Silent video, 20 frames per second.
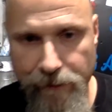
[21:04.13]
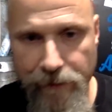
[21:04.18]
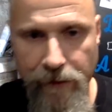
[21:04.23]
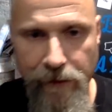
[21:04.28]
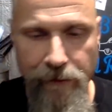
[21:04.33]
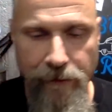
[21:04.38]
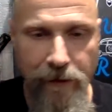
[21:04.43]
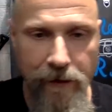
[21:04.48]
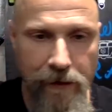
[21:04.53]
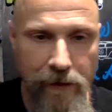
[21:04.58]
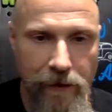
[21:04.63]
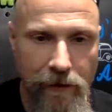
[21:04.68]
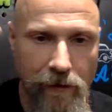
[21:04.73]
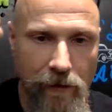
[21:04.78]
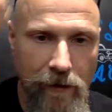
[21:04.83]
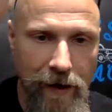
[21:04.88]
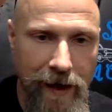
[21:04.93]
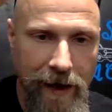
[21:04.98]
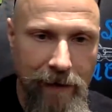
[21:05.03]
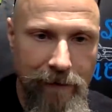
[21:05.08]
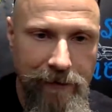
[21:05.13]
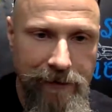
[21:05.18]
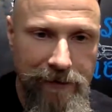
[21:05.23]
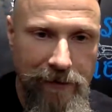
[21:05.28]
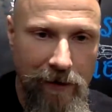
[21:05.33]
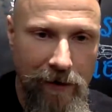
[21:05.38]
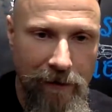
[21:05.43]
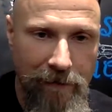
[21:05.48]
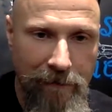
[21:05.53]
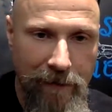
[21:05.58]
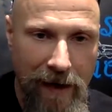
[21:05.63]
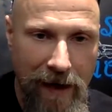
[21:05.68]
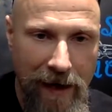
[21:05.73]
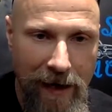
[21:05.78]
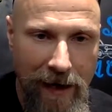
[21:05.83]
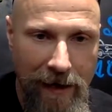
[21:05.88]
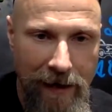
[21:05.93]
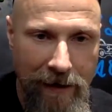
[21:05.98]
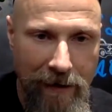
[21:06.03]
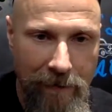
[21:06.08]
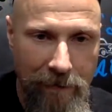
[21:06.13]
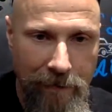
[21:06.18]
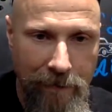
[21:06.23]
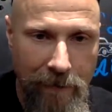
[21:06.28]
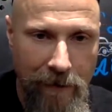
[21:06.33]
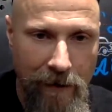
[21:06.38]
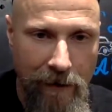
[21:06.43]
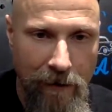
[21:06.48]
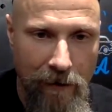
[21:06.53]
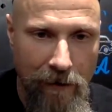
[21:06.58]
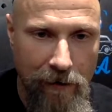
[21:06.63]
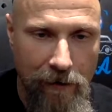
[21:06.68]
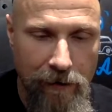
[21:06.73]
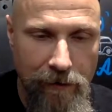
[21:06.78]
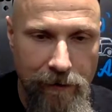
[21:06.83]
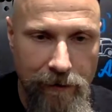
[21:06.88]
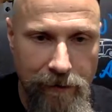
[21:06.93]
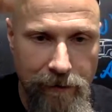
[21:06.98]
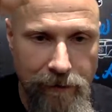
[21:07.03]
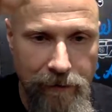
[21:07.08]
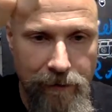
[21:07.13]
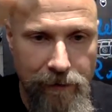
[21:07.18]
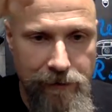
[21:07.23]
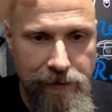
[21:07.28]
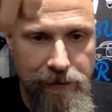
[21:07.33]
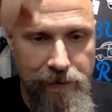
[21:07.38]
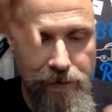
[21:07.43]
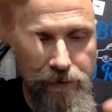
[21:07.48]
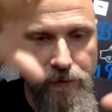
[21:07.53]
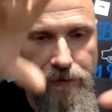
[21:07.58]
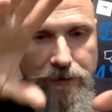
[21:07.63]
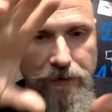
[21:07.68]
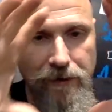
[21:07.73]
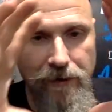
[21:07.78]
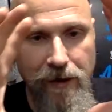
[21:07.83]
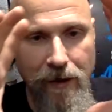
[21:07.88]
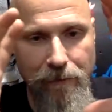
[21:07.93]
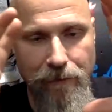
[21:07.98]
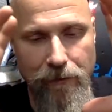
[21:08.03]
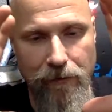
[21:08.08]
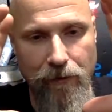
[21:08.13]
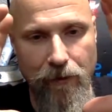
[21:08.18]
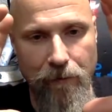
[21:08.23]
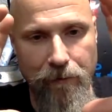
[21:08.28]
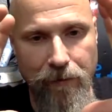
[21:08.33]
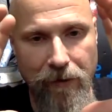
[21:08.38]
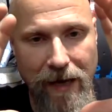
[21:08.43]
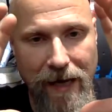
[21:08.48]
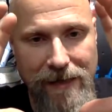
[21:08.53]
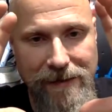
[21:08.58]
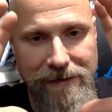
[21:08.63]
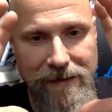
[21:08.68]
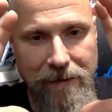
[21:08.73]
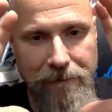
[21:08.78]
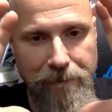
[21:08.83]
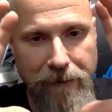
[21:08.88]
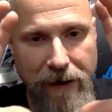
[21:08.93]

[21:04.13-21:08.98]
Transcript: The little Amazon bag, or there's a couple little plastic